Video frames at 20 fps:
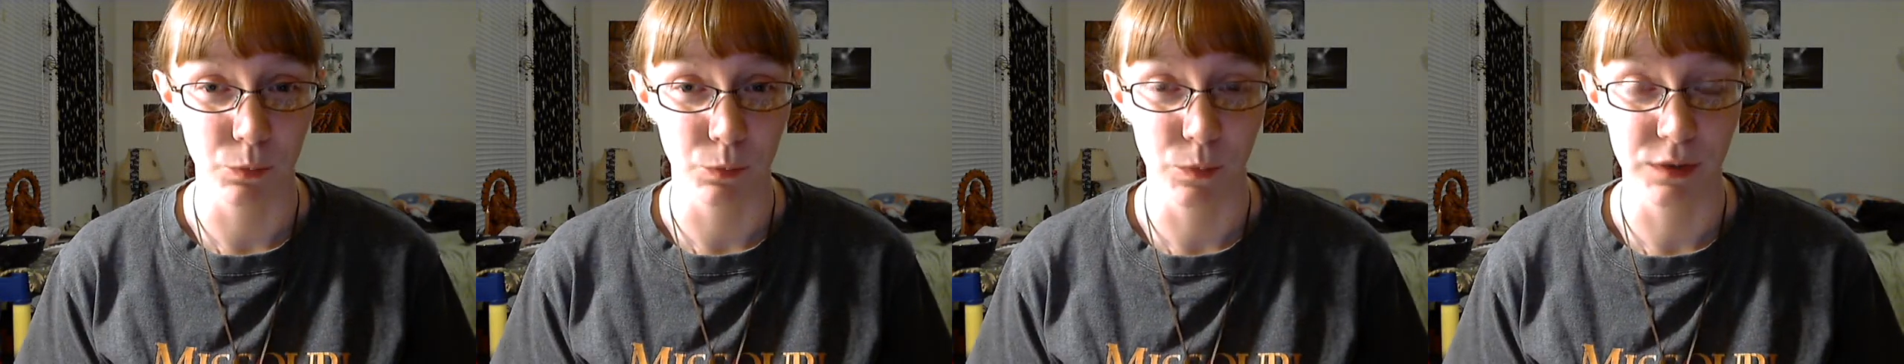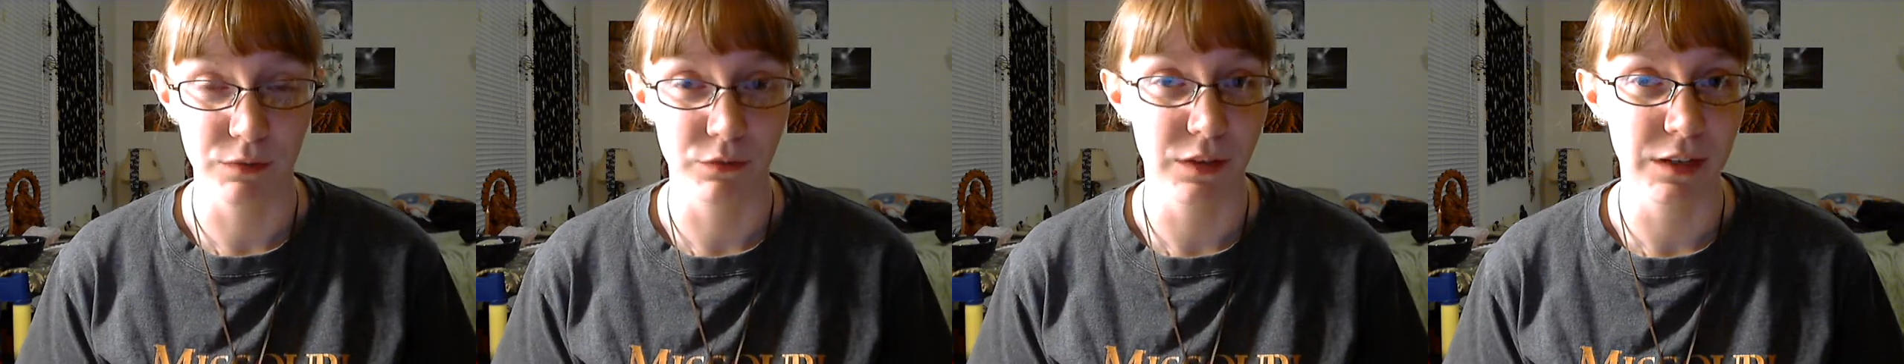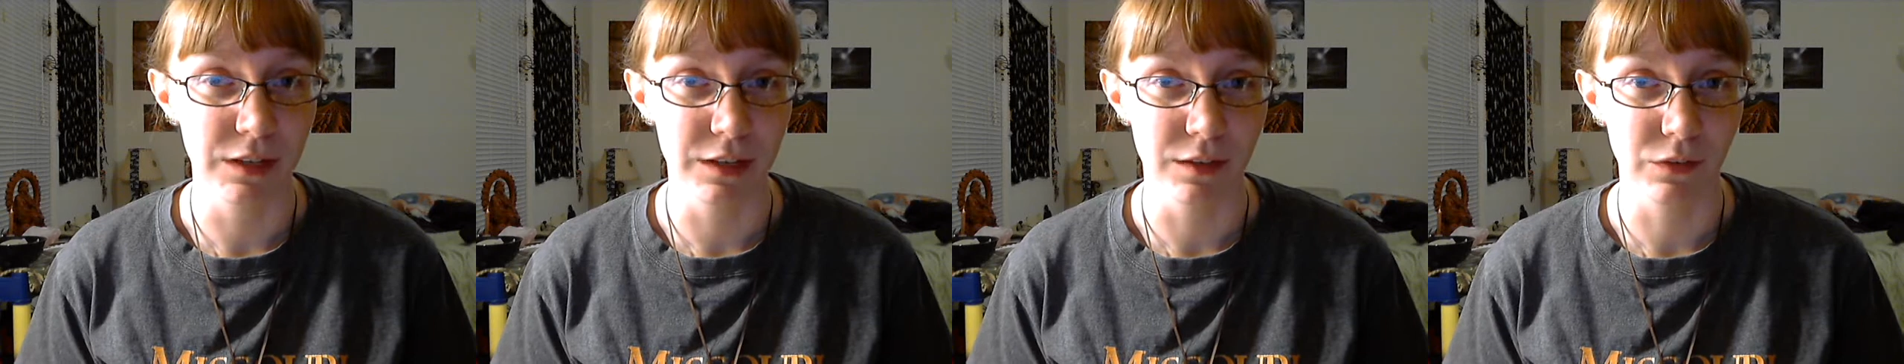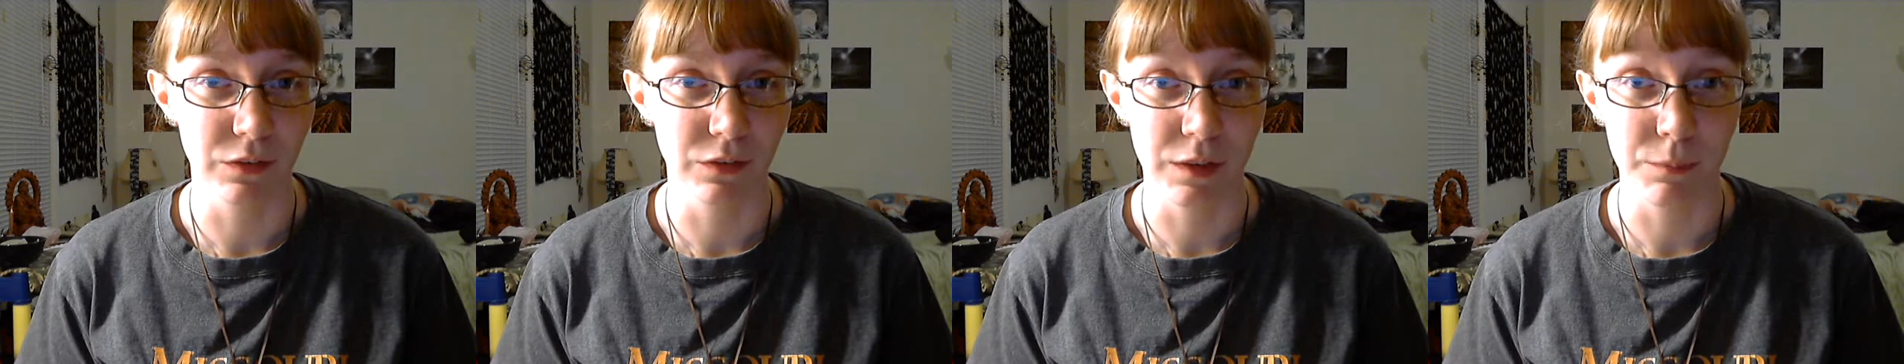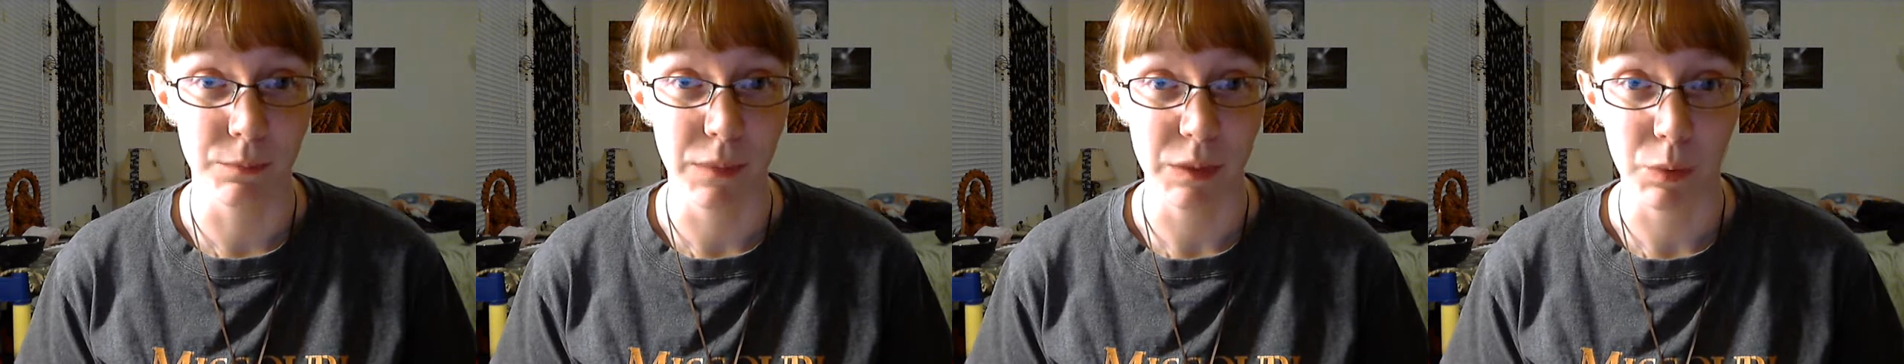one of these,
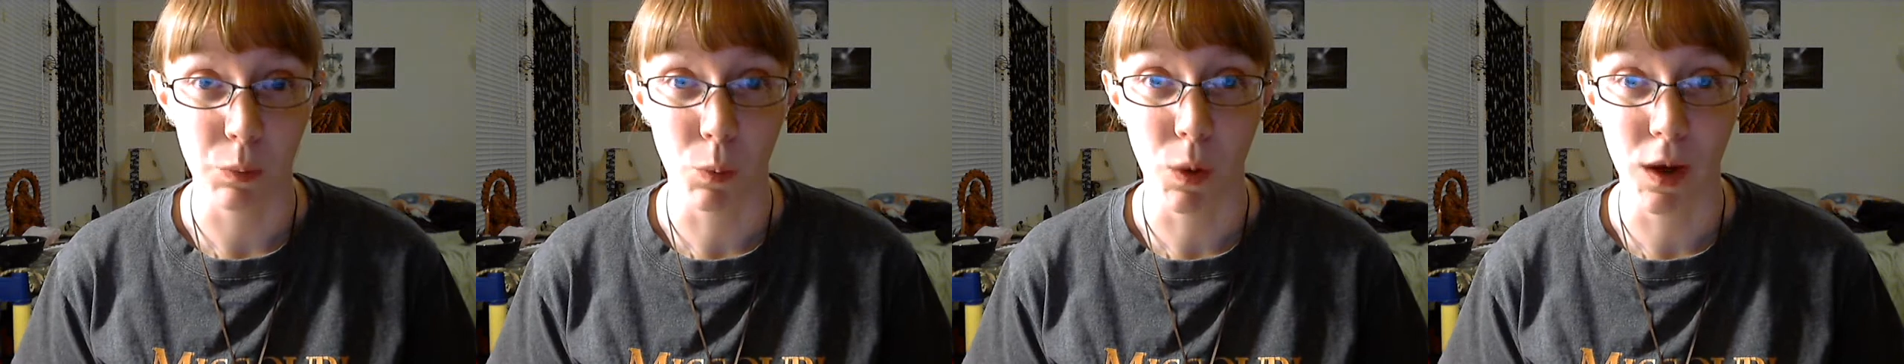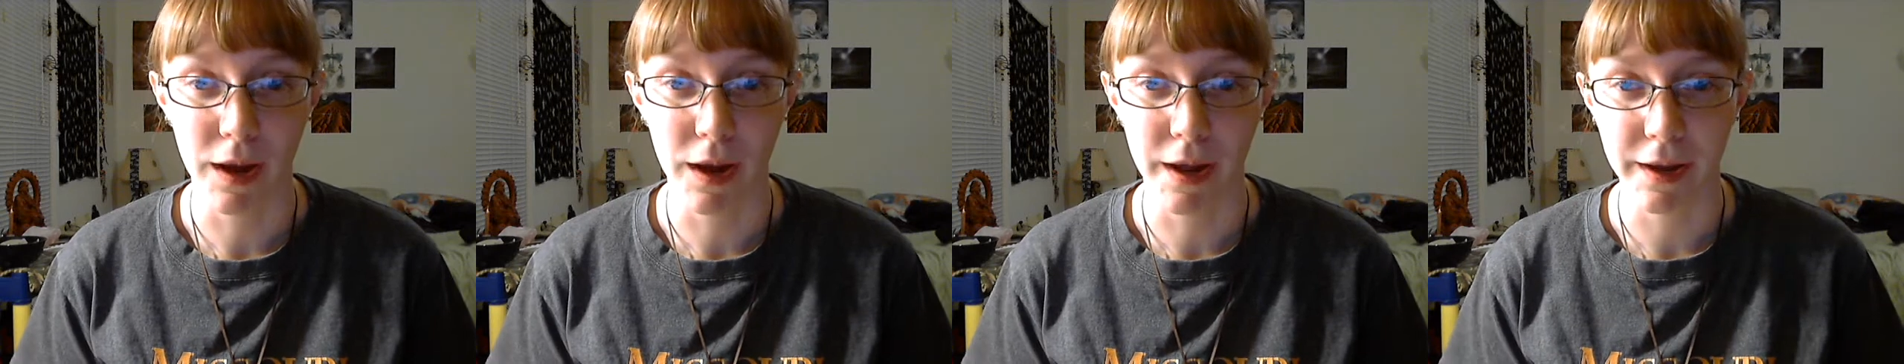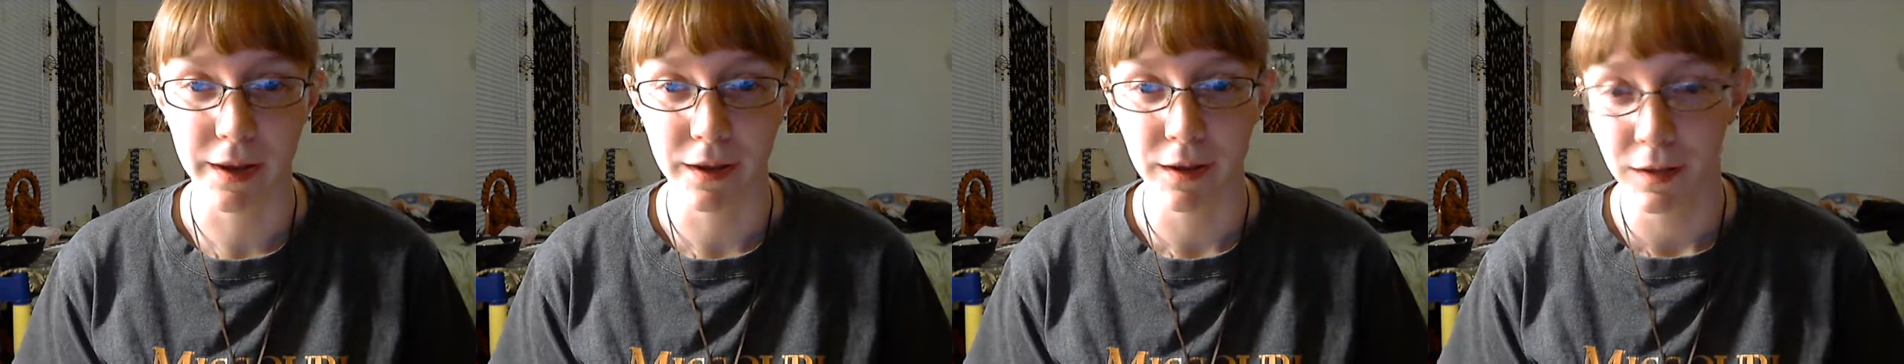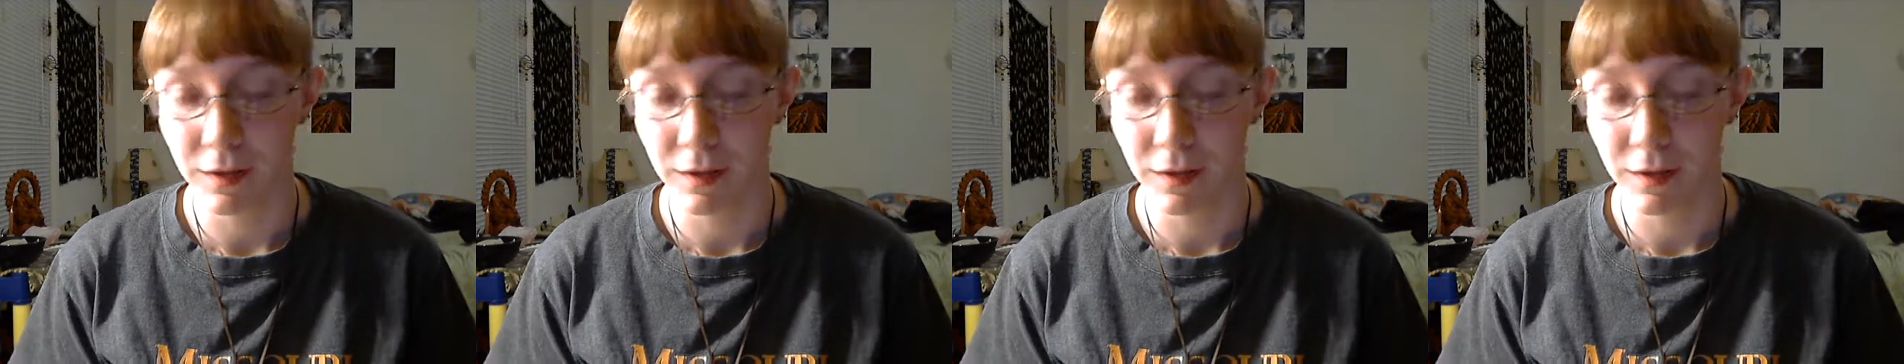and maybe why.